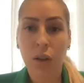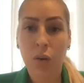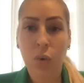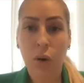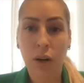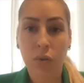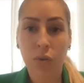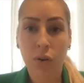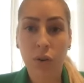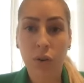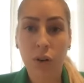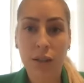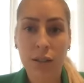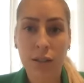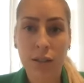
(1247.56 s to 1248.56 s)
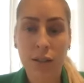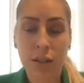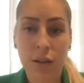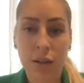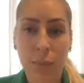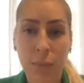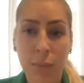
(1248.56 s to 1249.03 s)
whatever is,
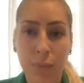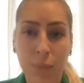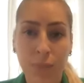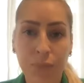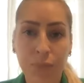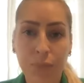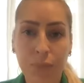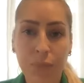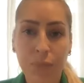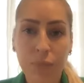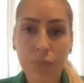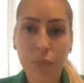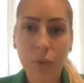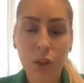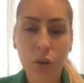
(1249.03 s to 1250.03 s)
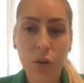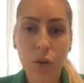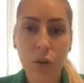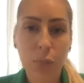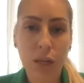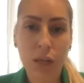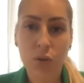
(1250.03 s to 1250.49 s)
you know,
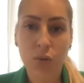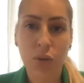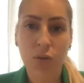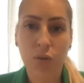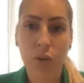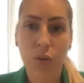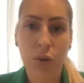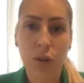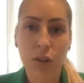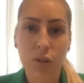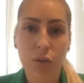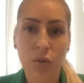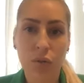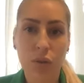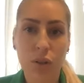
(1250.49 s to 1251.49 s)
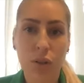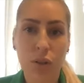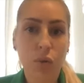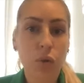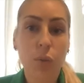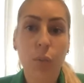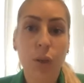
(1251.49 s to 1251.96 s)
the best way forward is usually
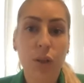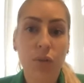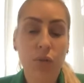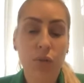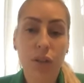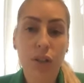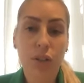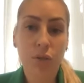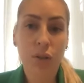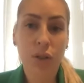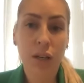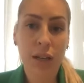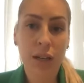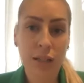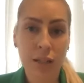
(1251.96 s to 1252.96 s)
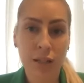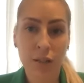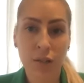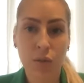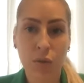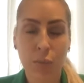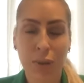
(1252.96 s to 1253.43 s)
could be a free zone license,
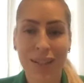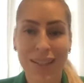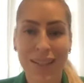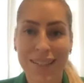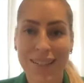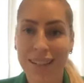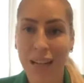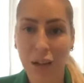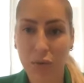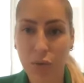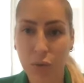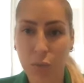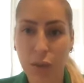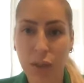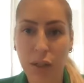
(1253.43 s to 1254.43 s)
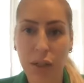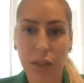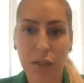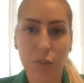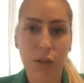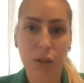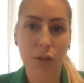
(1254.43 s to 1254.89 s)
you know, but it doesn't have to be, like,
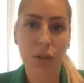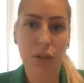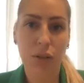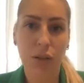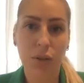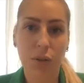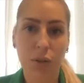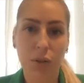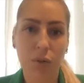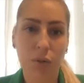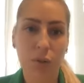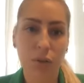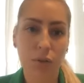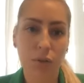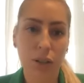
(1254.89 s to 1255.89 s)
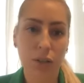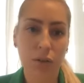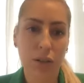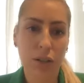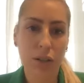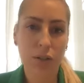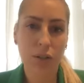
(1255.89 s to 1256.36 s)
especially now, you know, with the
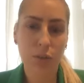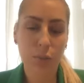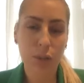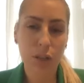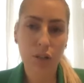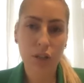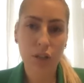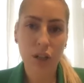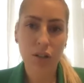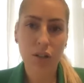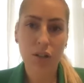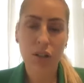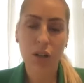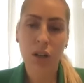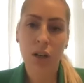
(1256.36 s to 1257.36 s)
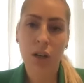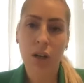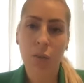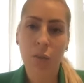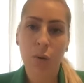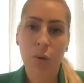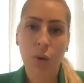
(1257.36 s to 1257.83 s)
regulations being changed.
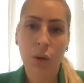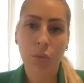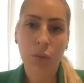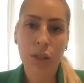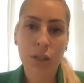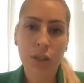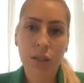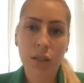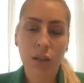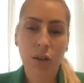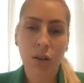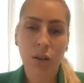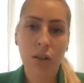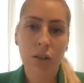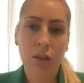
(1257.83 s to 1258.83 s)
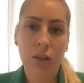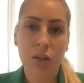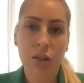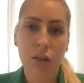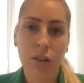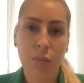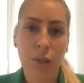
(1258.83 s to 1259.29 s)
But what we see a lot
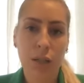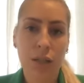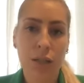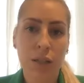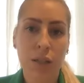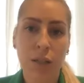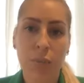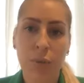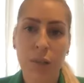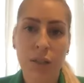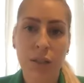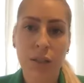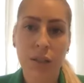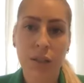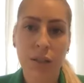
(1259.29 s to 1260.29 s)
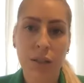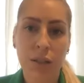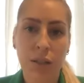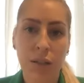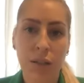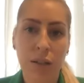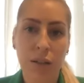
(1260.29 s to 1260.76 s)
is basically businesses that
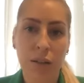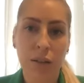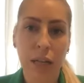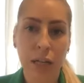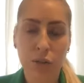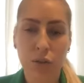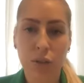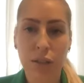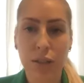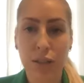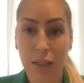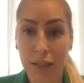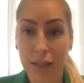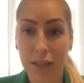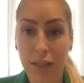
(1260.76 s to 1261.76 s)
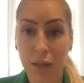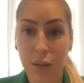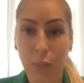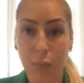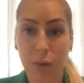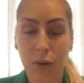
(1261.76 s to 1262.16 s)
are actually setting up,